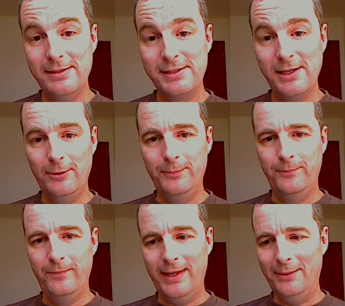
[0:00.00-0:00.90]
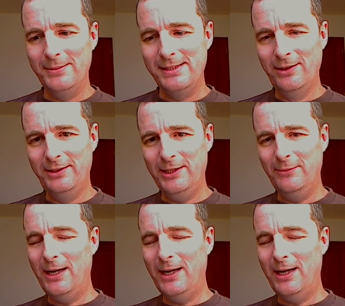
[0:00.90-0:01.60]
So, that was the audio.